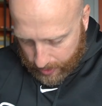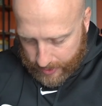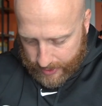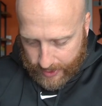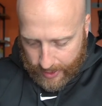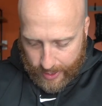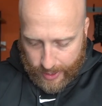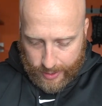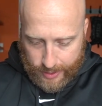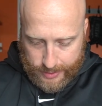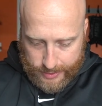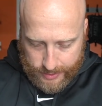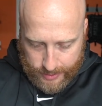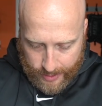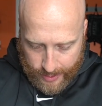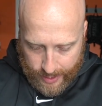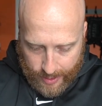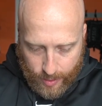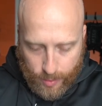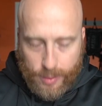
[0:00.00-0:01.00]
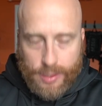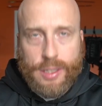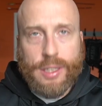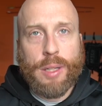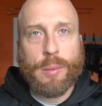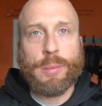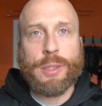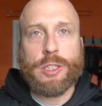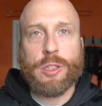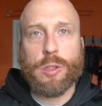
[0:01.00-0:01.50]
size now, and
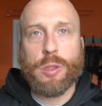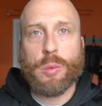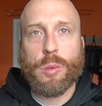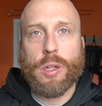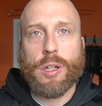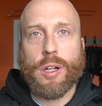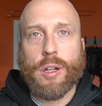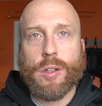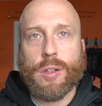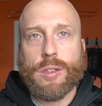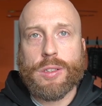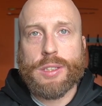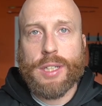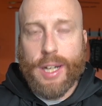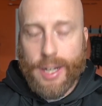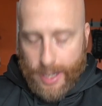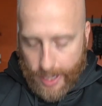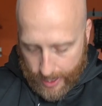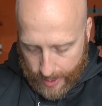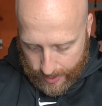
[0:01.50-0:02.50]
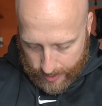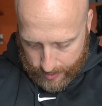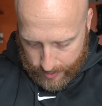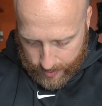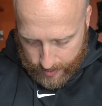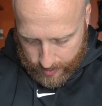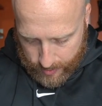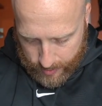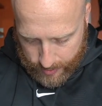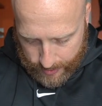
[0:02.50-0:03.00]
let me show you what colors I got
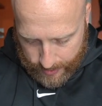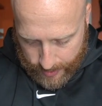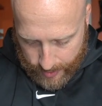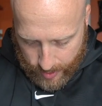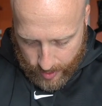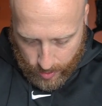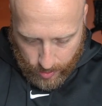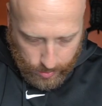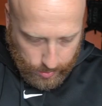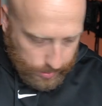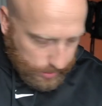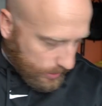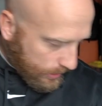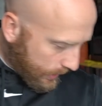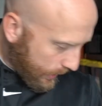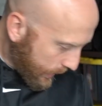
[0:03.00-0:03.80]
in those.